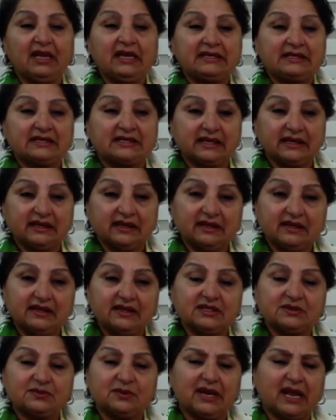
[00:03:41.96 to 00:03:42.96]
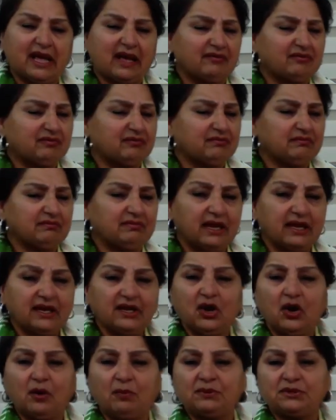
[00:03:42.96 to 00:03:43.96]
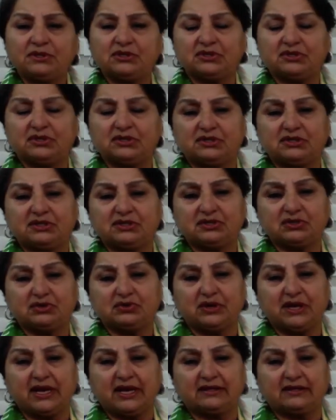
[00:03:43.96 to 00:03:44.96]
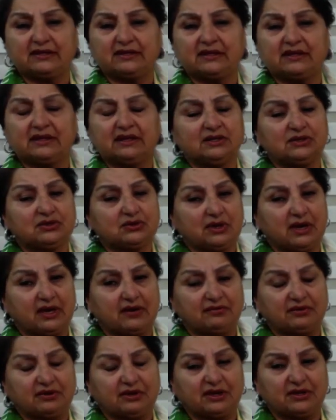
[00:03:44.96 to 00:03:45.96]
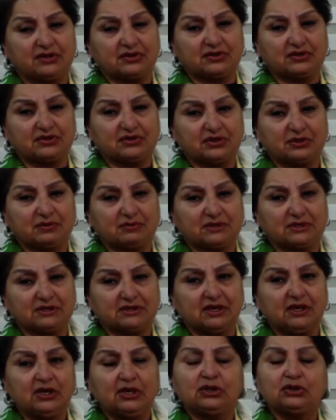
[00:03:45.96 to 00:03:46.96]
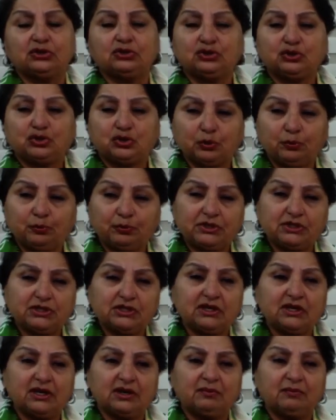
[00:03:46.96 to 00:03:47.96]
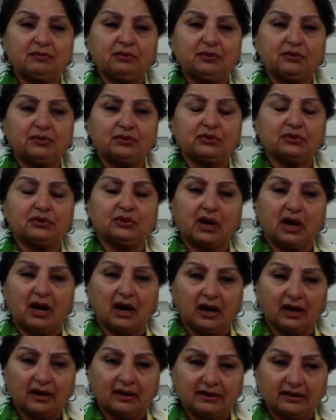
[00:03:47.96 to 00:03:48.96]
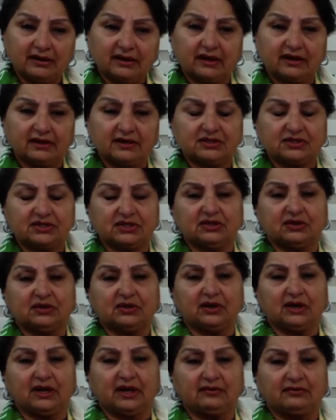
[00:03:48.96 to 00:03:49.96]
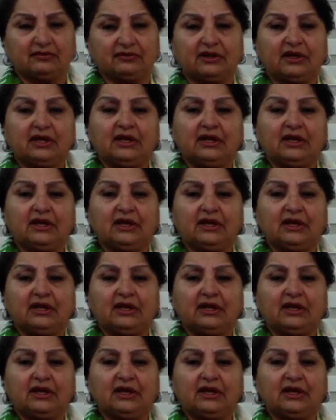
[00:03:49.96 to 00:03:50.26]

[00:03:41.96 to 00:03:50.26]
Singles will have many opportunities to get into love relationships. Jupiter and Pluto are encouraging your love.